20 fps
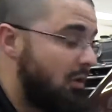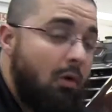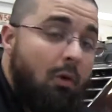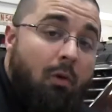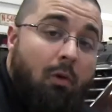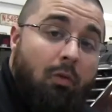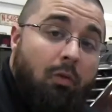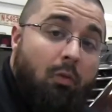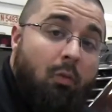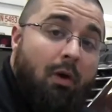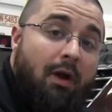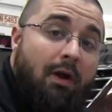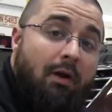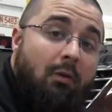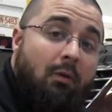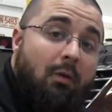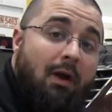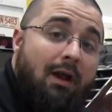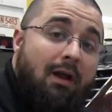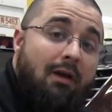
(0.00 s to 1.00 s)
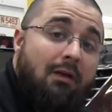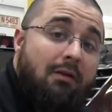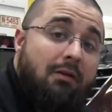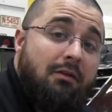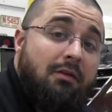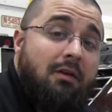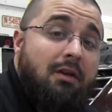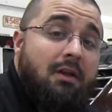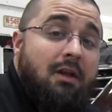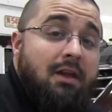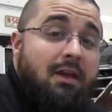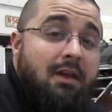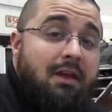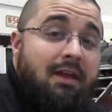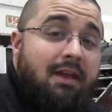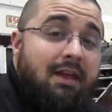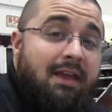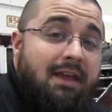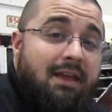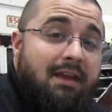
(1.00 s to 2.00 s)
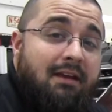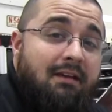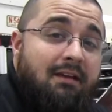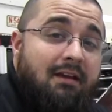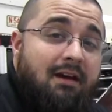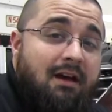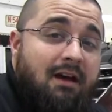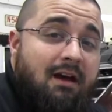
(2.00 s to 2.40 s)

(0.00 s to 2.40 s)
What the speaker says: all the way around and